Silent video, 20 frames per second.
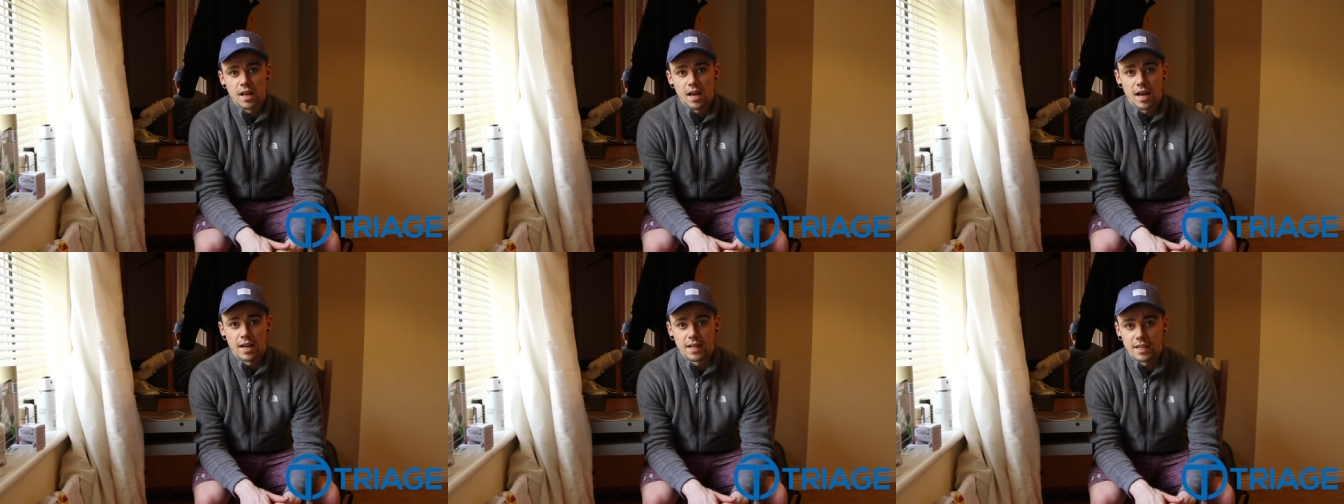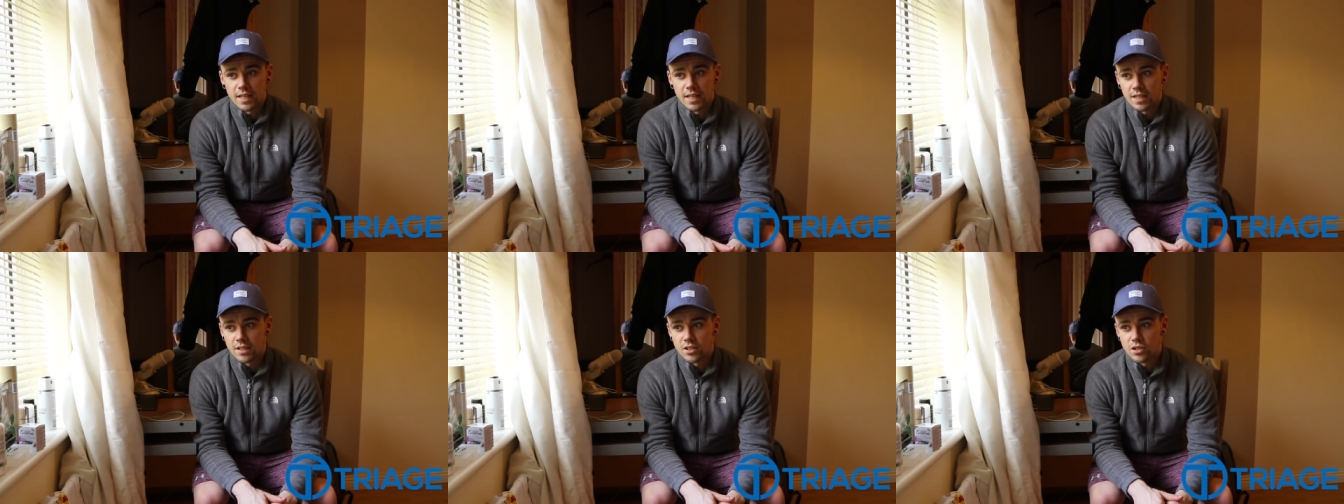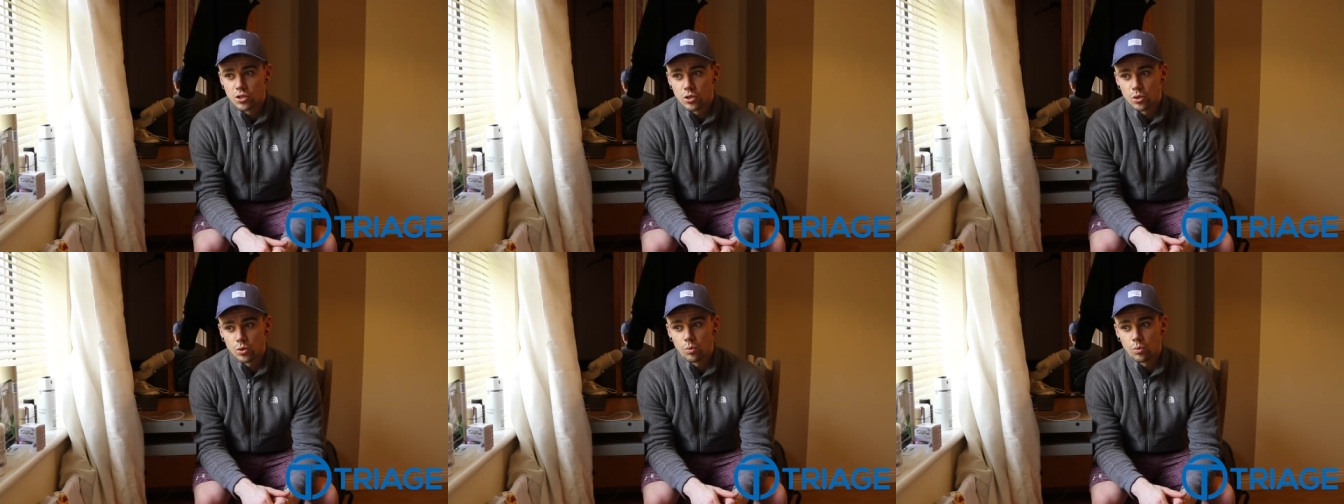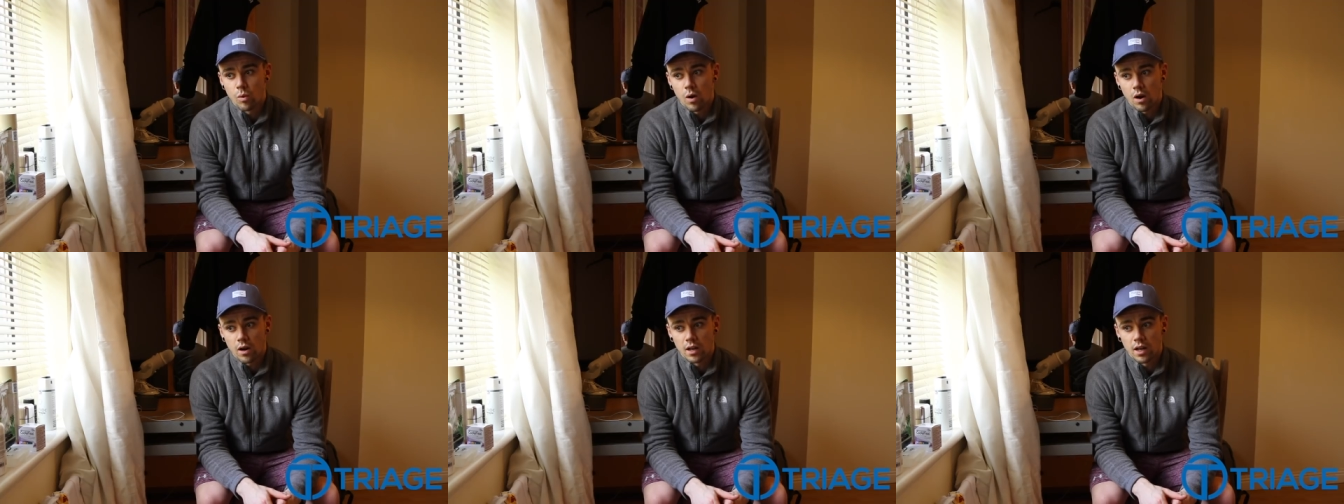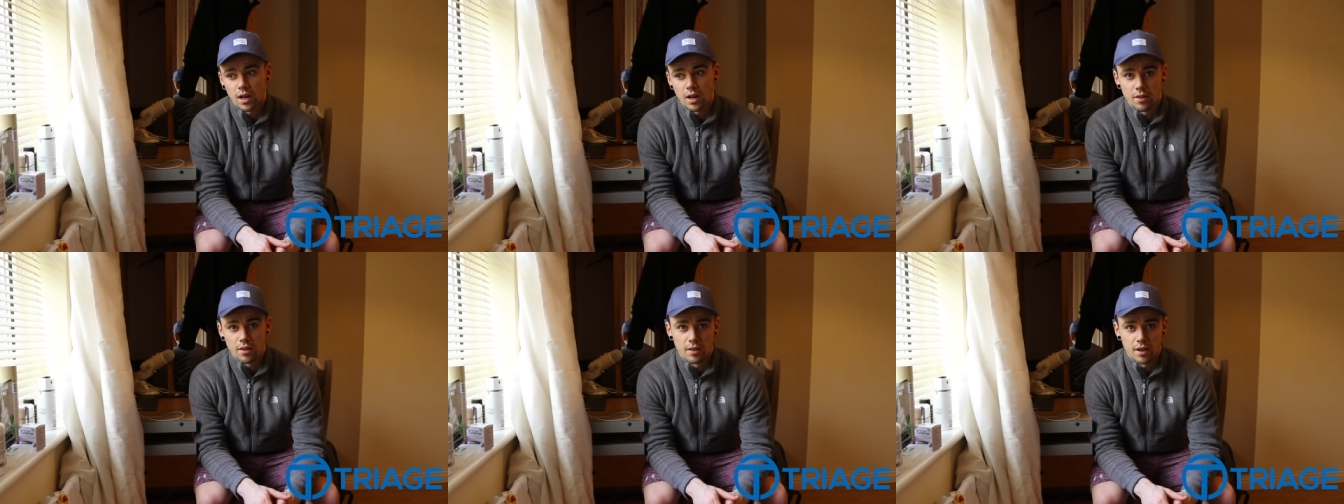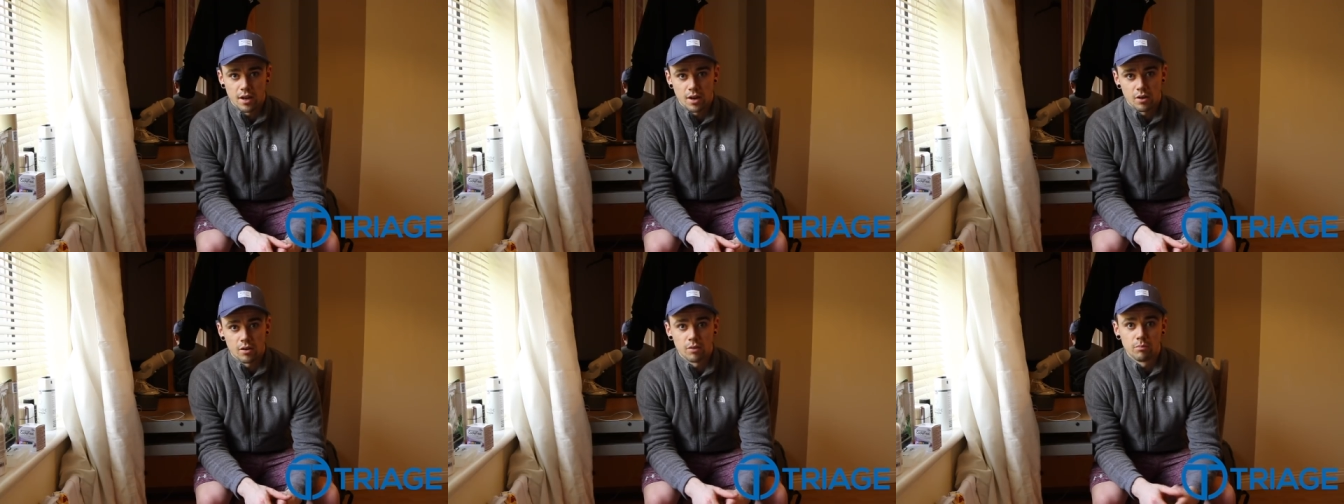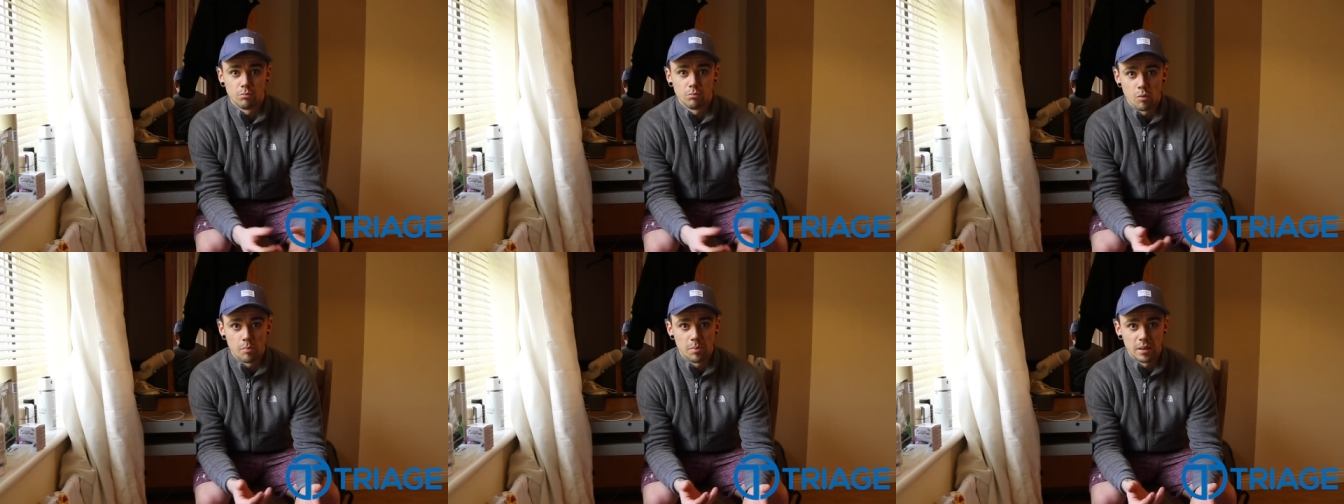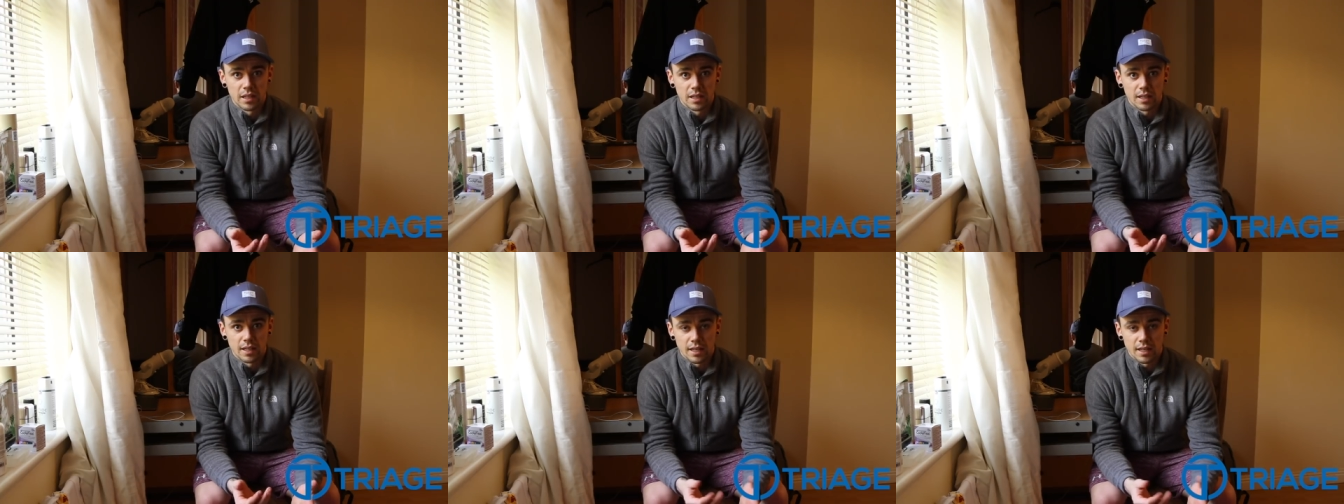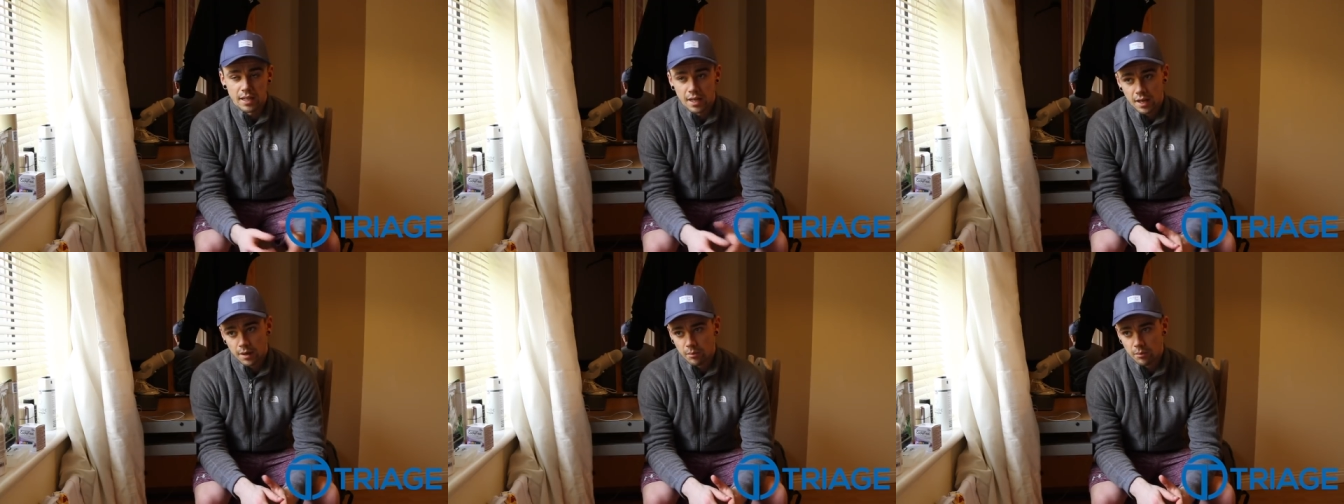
and need to work on their mobility.